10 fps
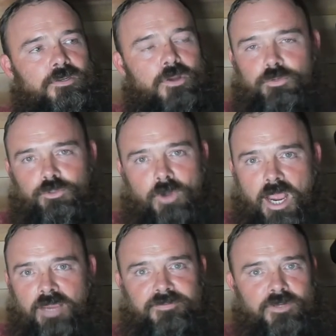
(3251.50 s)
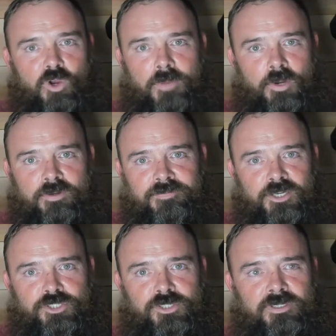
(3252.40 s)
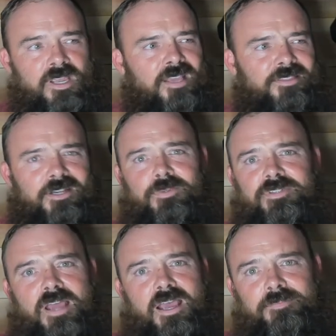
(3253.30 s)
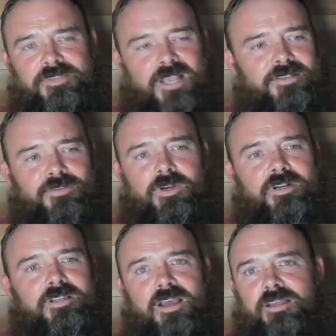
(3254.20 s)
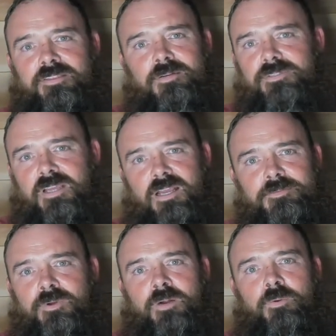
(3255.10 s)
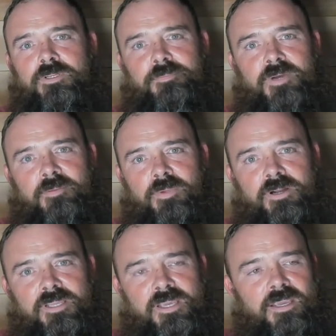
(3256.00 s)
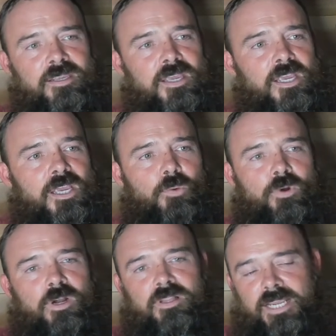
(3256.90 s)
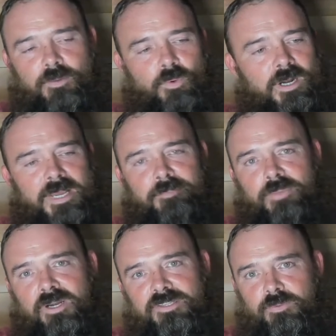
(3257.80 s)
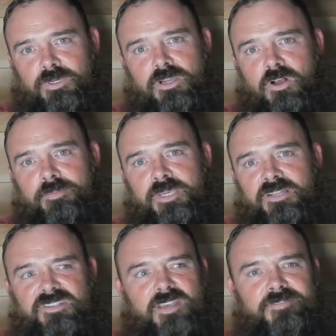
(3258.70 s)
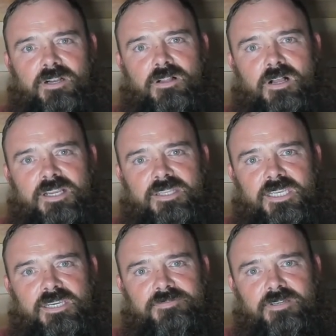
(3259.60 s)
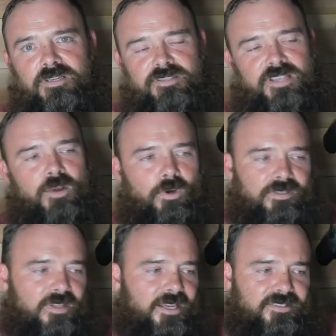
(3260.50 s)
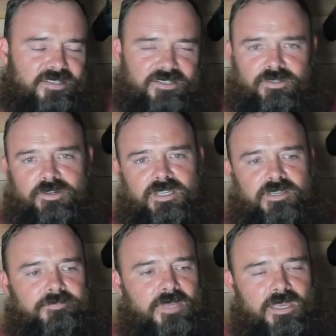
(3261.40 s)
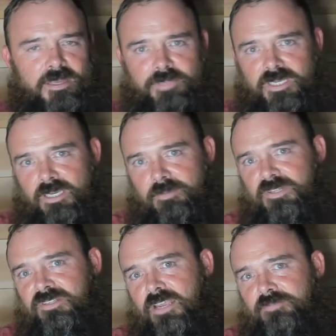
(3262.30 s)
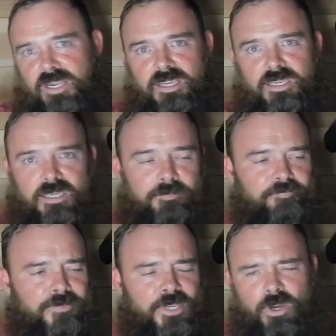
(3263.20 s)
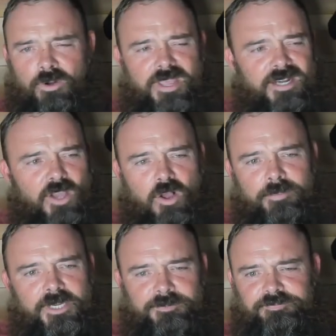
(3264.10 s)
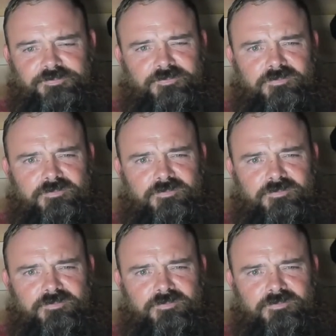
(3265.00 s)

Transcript: no drive no motivation there were times i swear to god there were times when i worked at bombardier where like one of my buddies would call me at seven o'clock in the evening because i worked like six thirty p.m to 7 a.m or they'd call me at